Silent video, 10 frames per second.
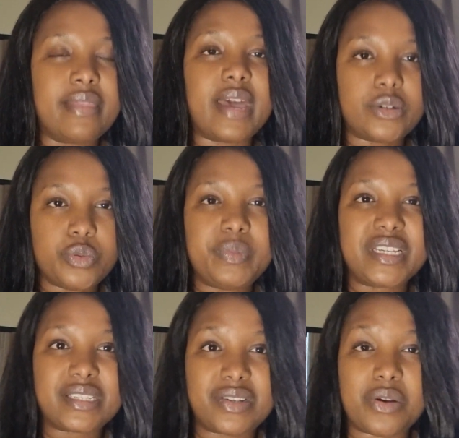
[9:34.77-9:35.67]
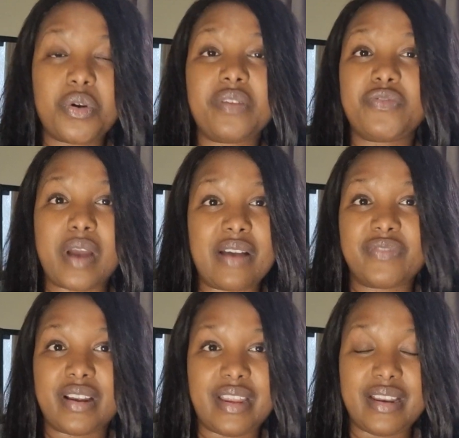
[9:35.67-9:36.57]
That will be a struggle if you have
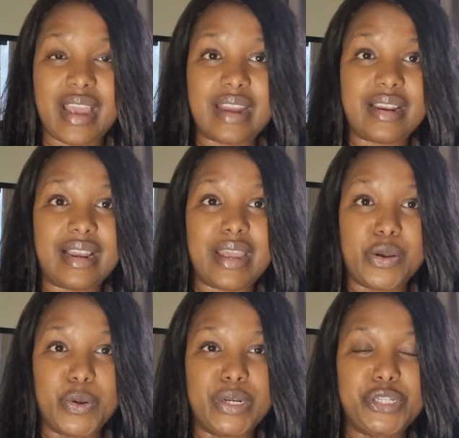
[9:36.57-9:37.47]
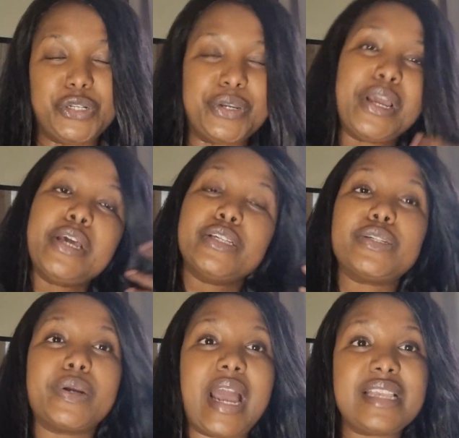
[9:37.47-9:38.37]
any underlying condition.
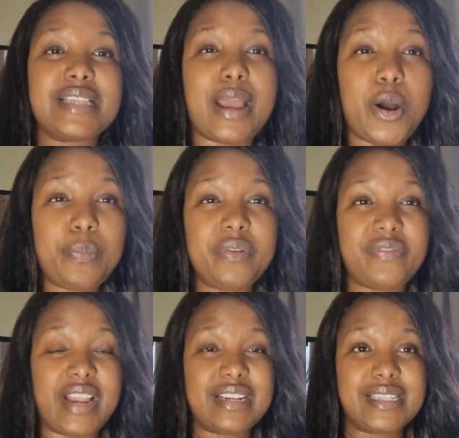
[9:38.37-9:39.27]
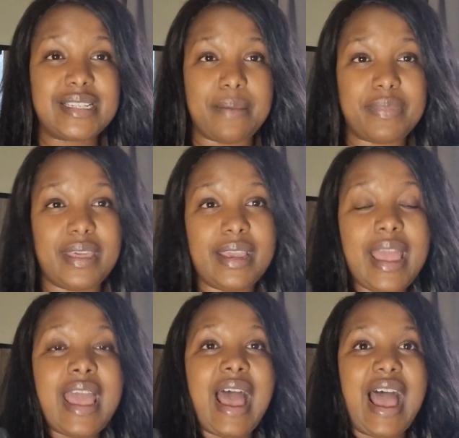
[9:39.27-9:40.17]
So guys, I hope you've learned something,
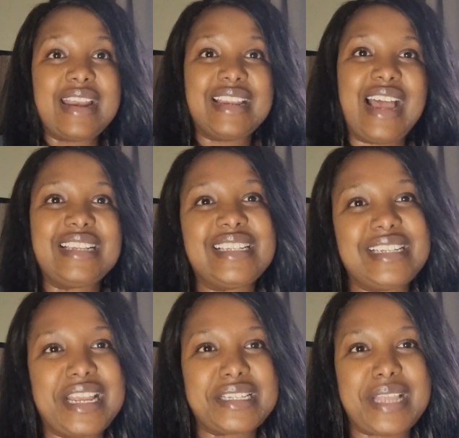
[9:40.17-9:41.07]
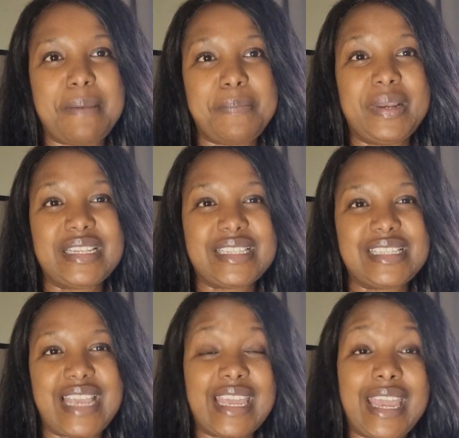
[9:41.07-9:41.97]
and until next time, please
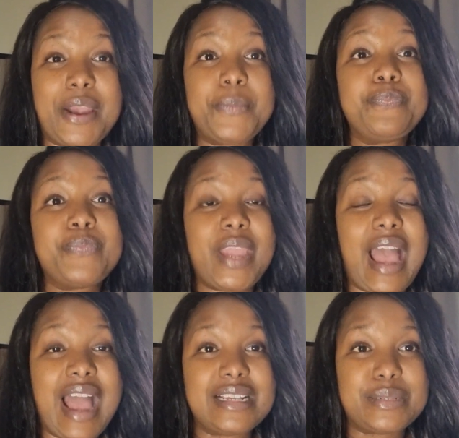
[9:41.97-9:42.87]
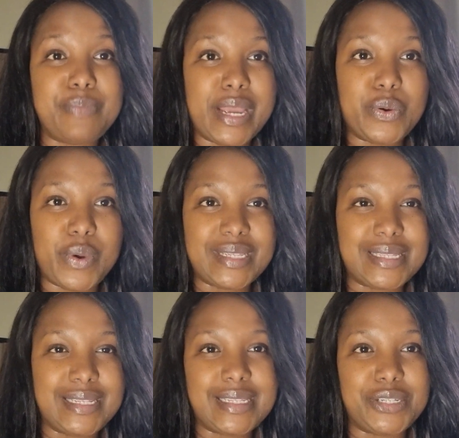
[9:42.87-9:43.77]
take care and make wise
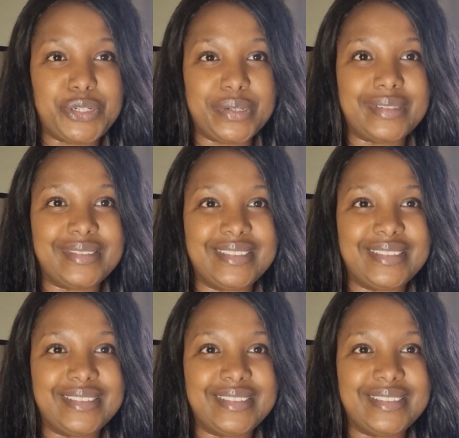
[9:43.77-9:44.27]
decisions.